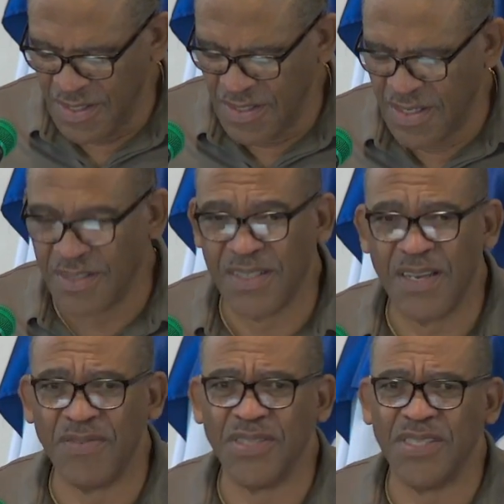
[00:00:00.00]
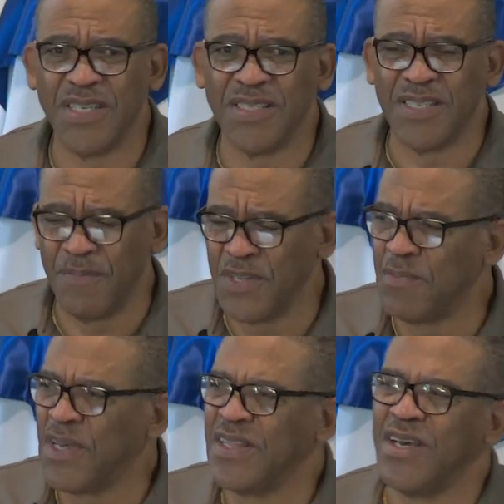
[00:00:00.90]
Dr. Evans says something
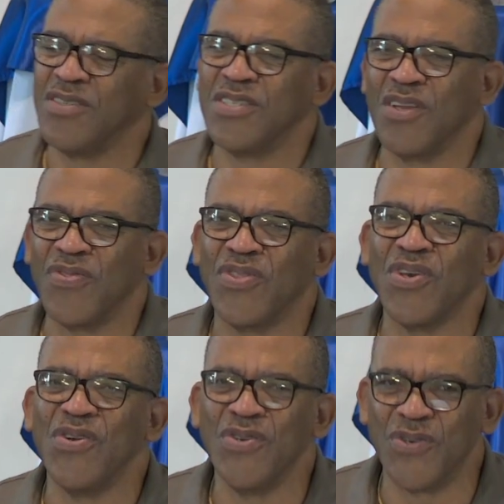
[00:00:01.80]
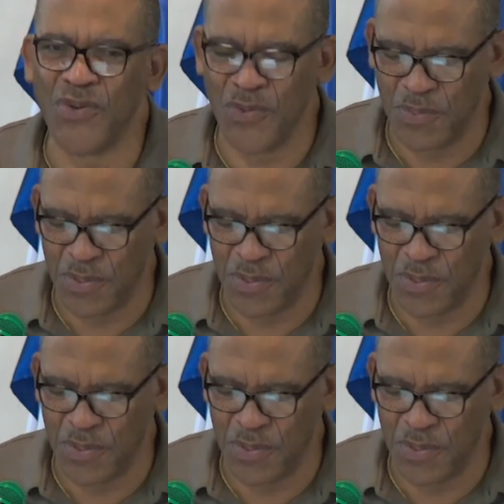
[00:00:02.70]
about there is a third group